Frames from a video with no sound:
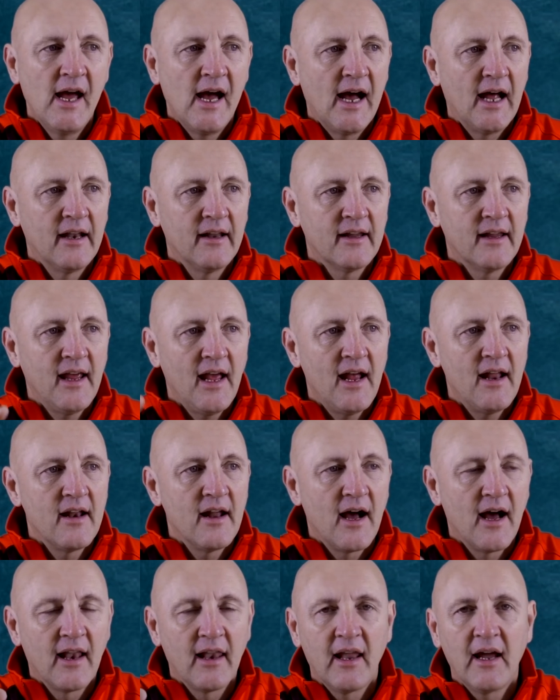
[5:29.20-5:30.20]
And
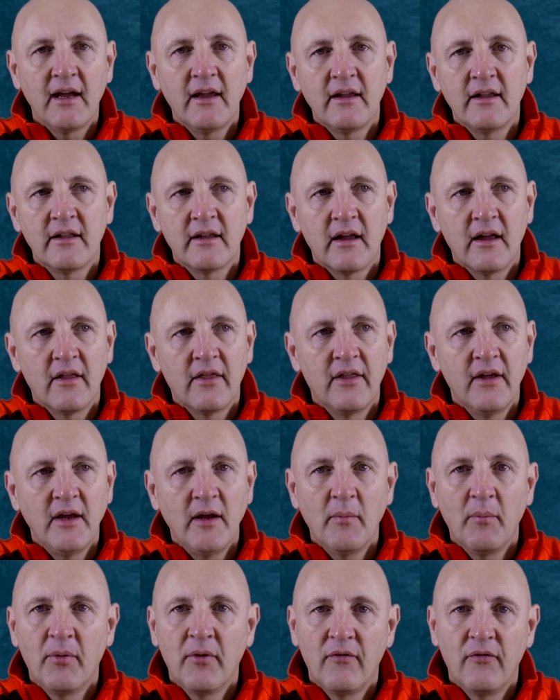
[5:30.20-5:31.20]
again, I liked
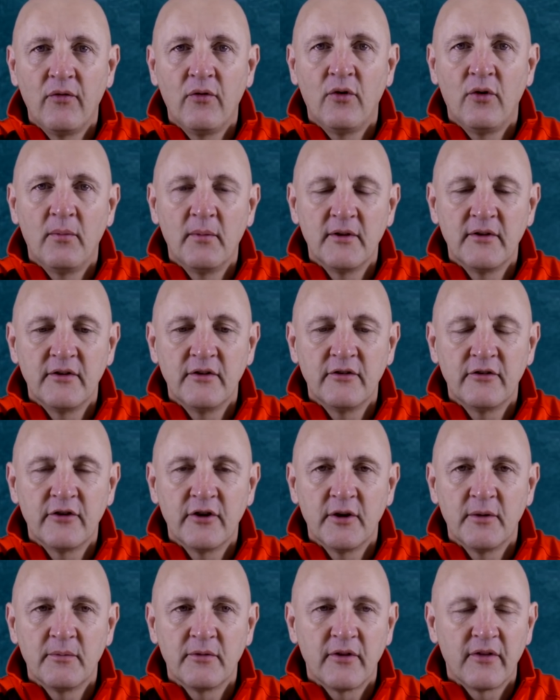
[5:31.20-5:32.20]
the performance in
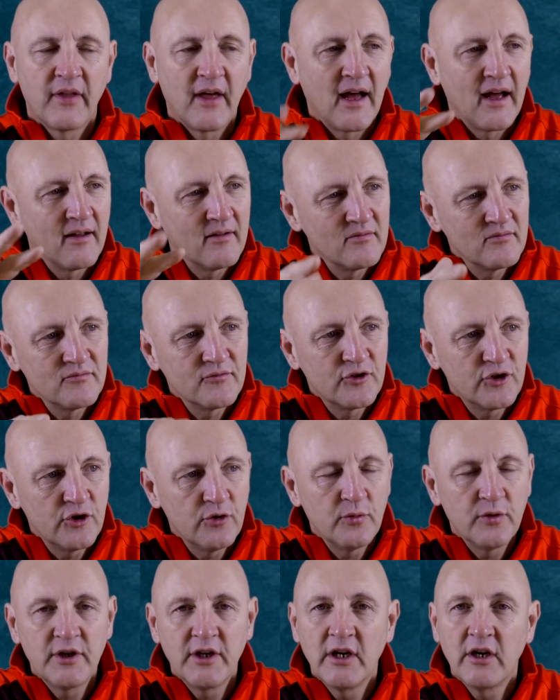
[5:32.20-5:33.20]
terms of that
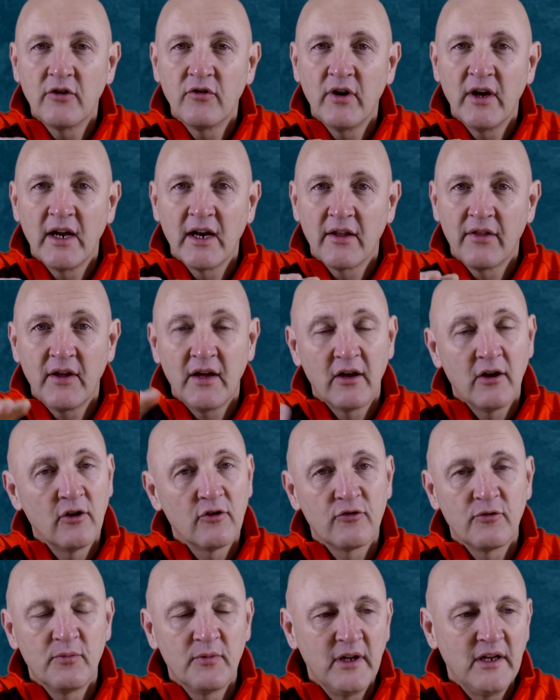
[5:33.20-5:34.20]
to a degree, and I think I
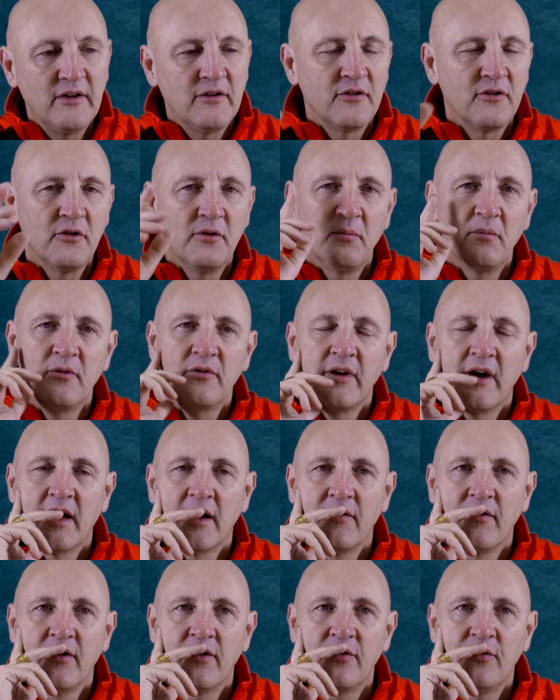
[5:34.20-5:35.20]
got some decent numbers
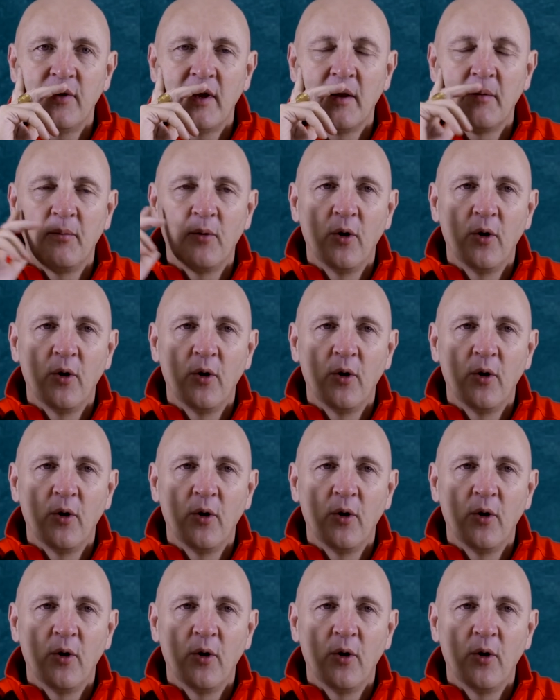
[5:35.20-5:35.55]
out of it as well.